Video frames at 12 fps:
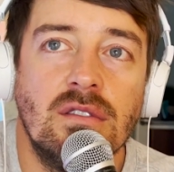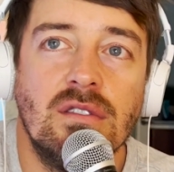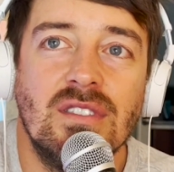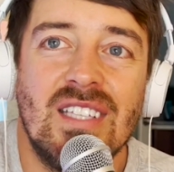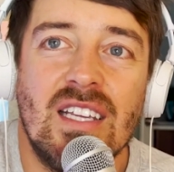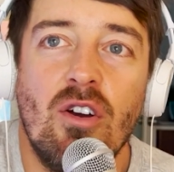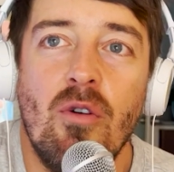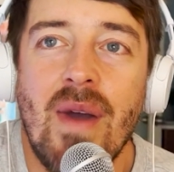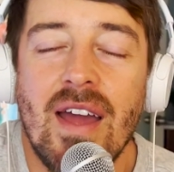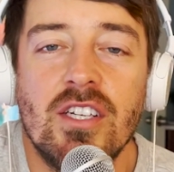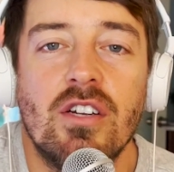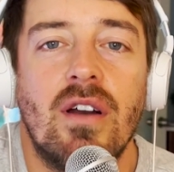It's like going
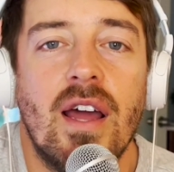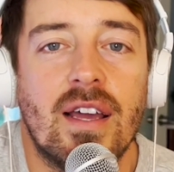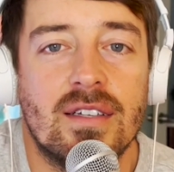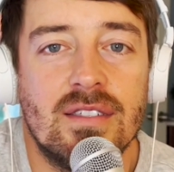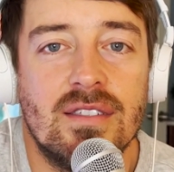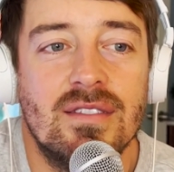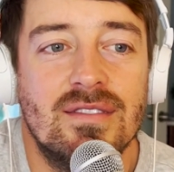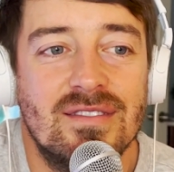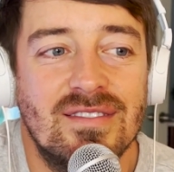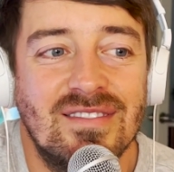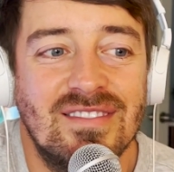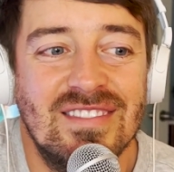back to your ex.
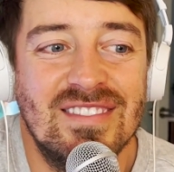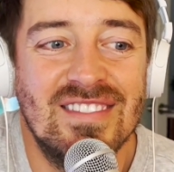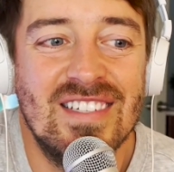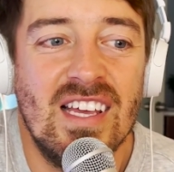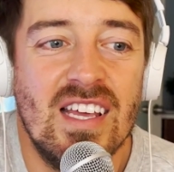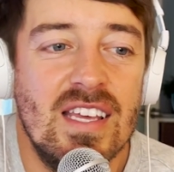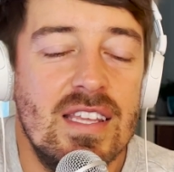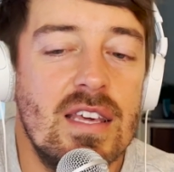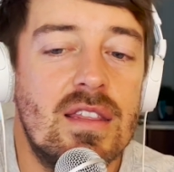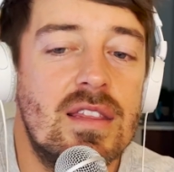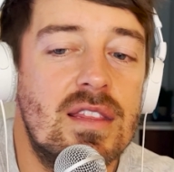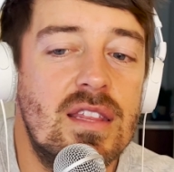You
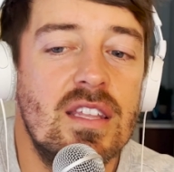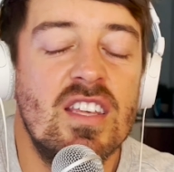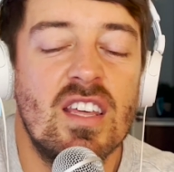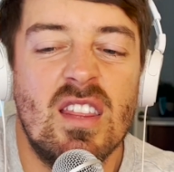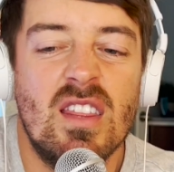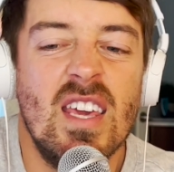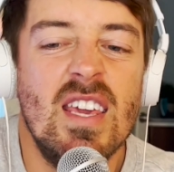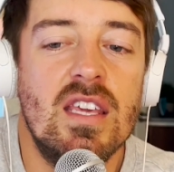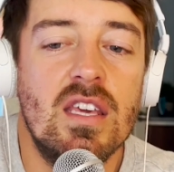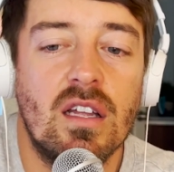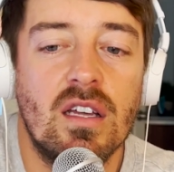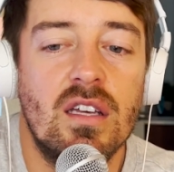th- you think
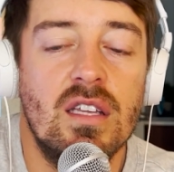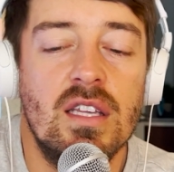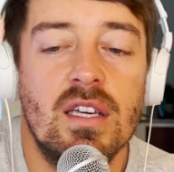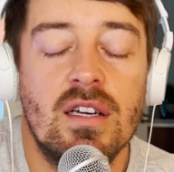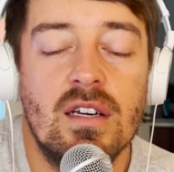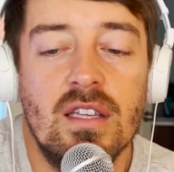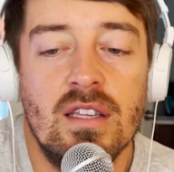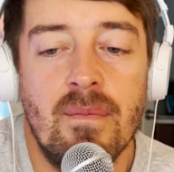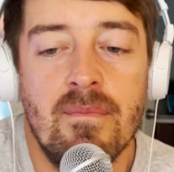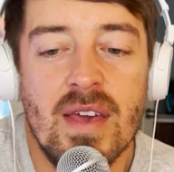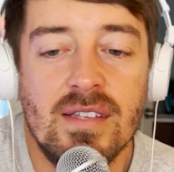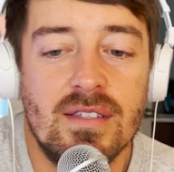you you you
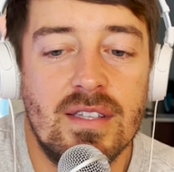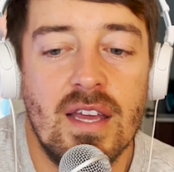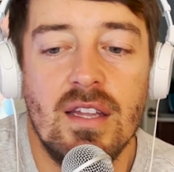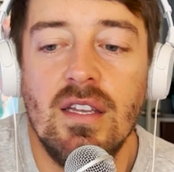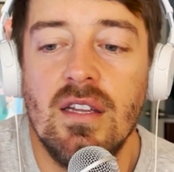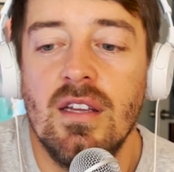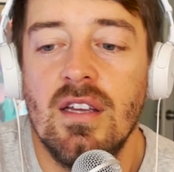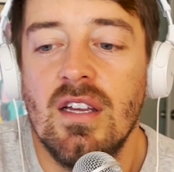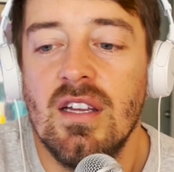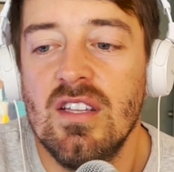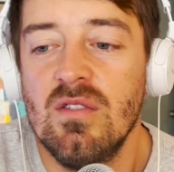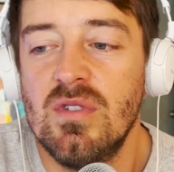missed it.
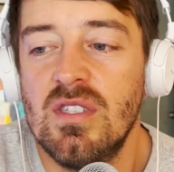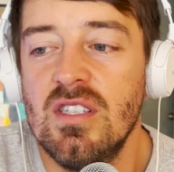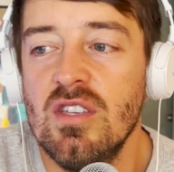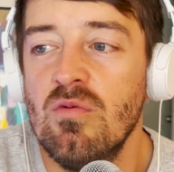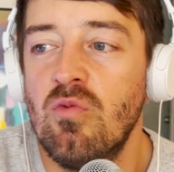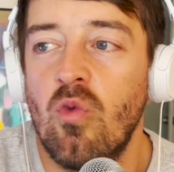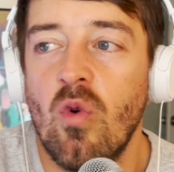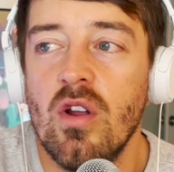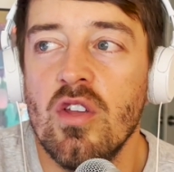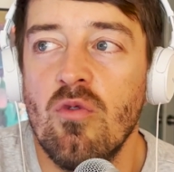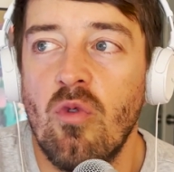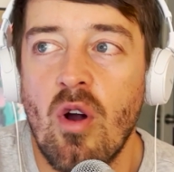You you
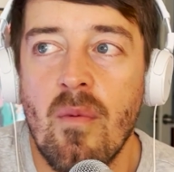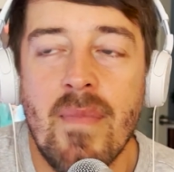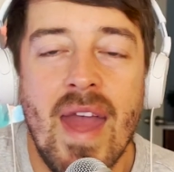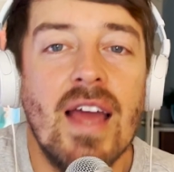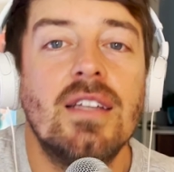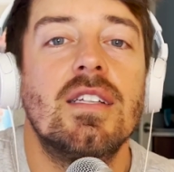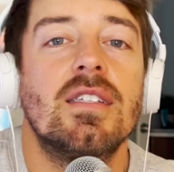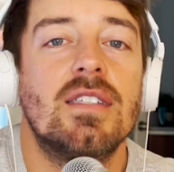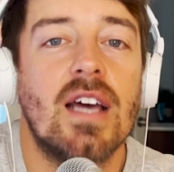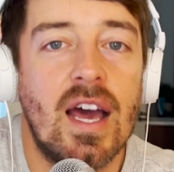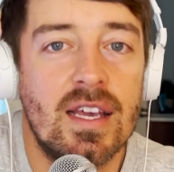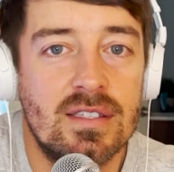you
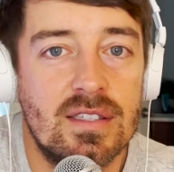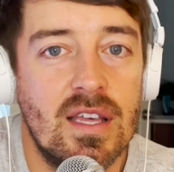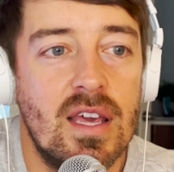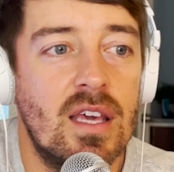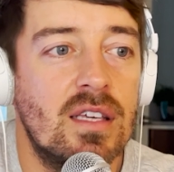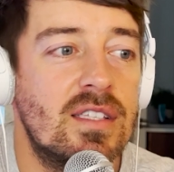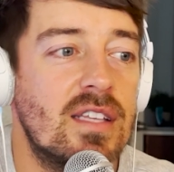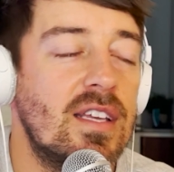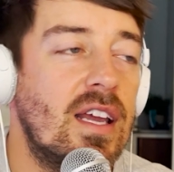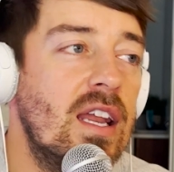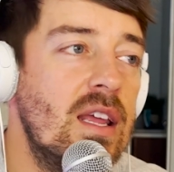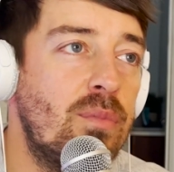romanticize things. That's
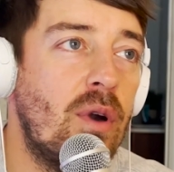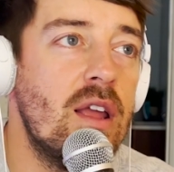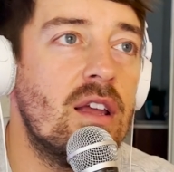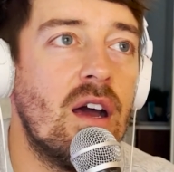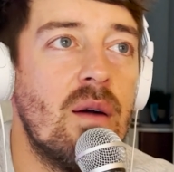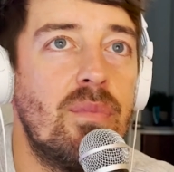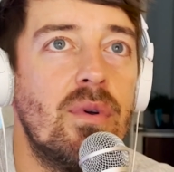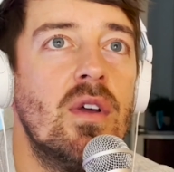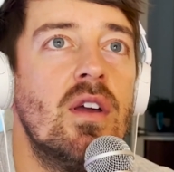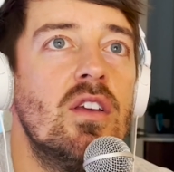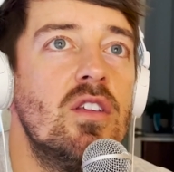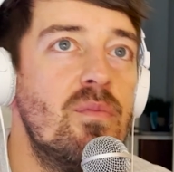like any breakup.
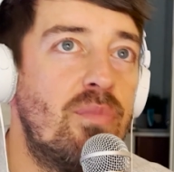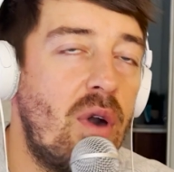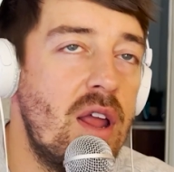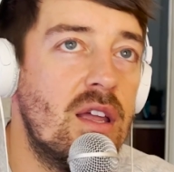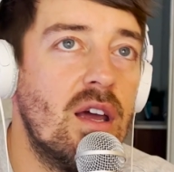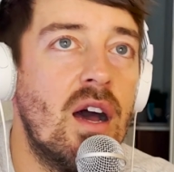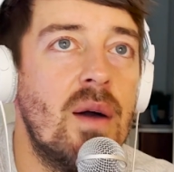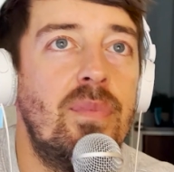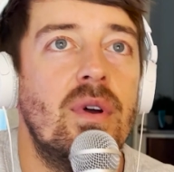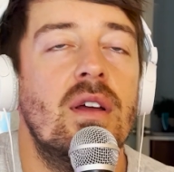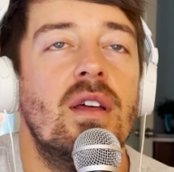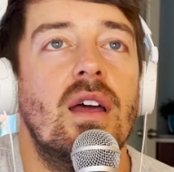You break
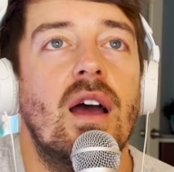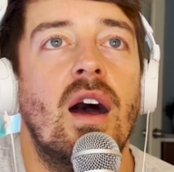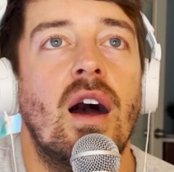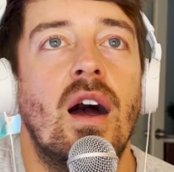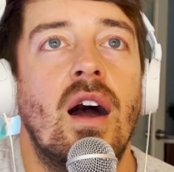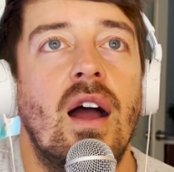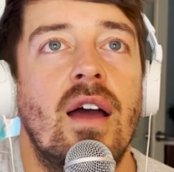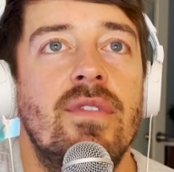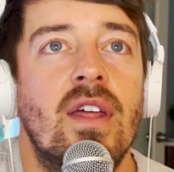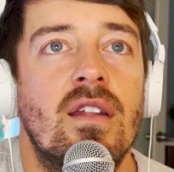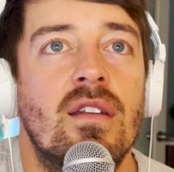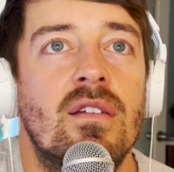up. Uh, and
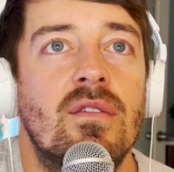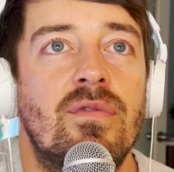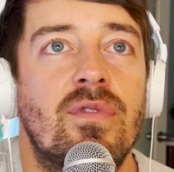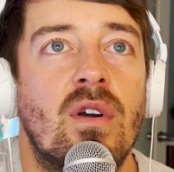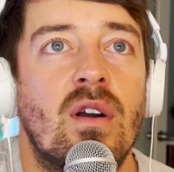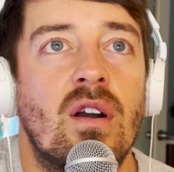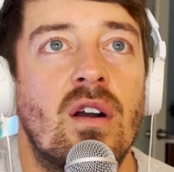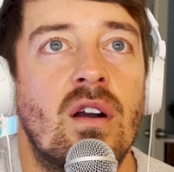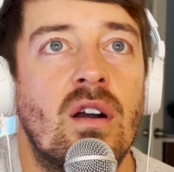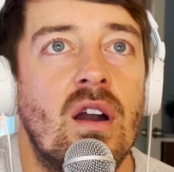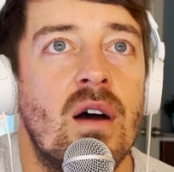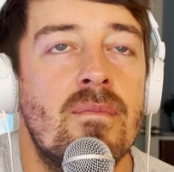then
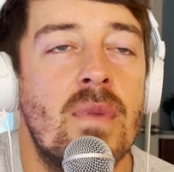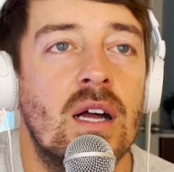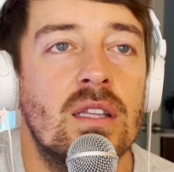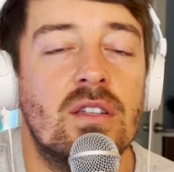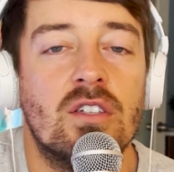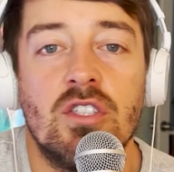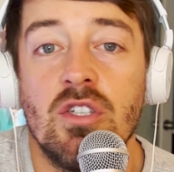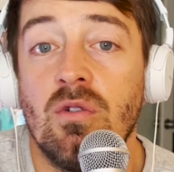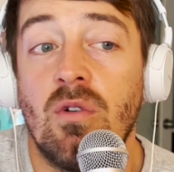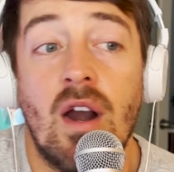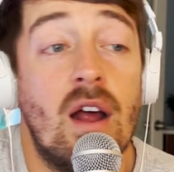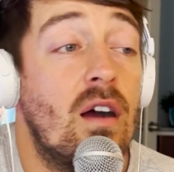for a month or two
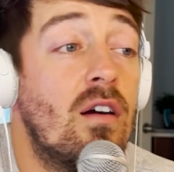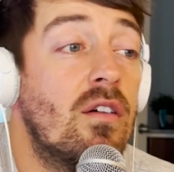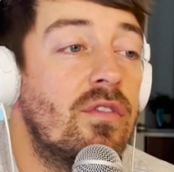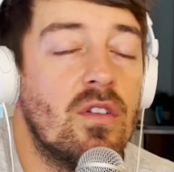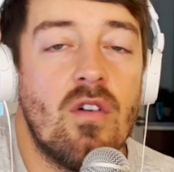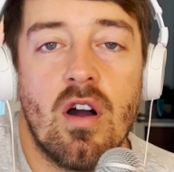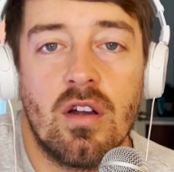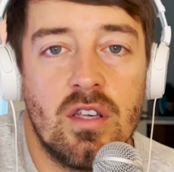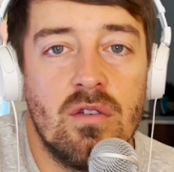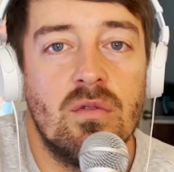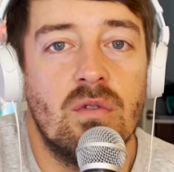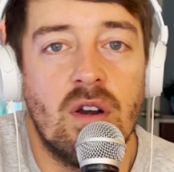or however long
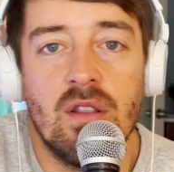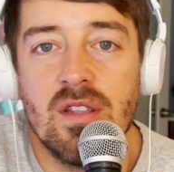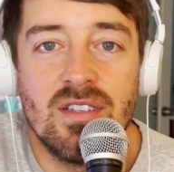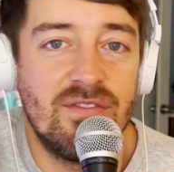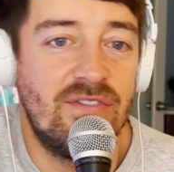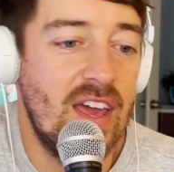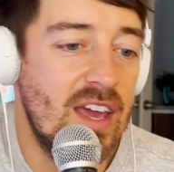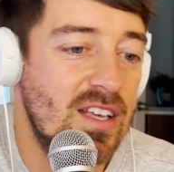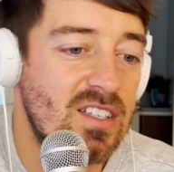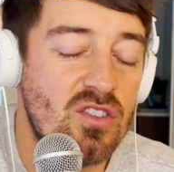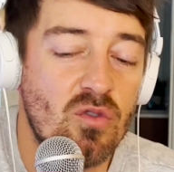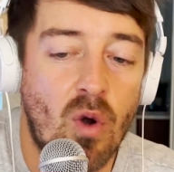you are in this
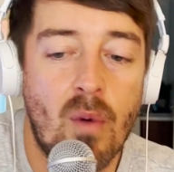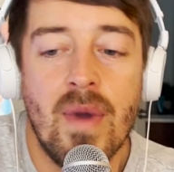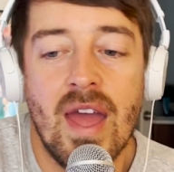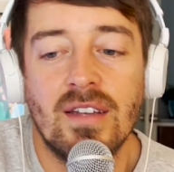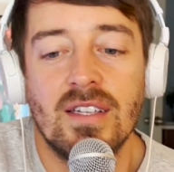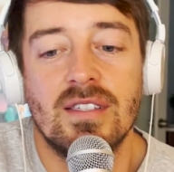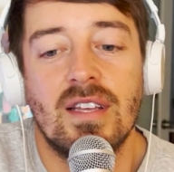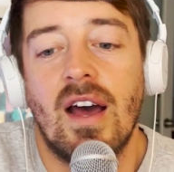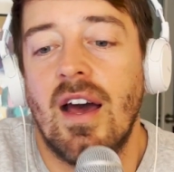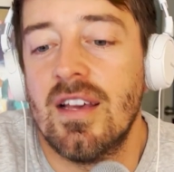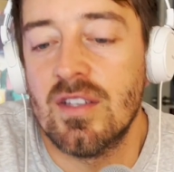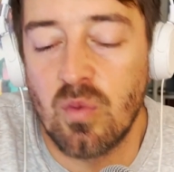phase, you
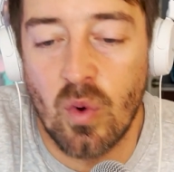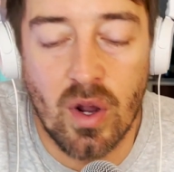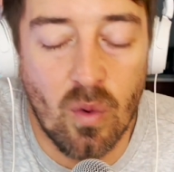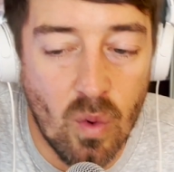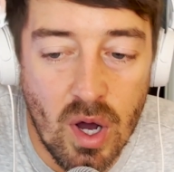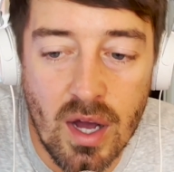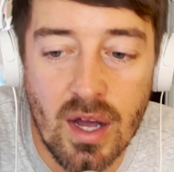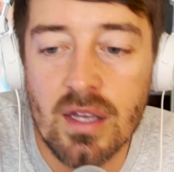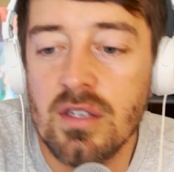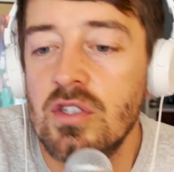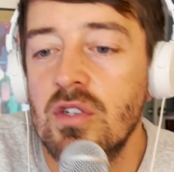romanticize what it was.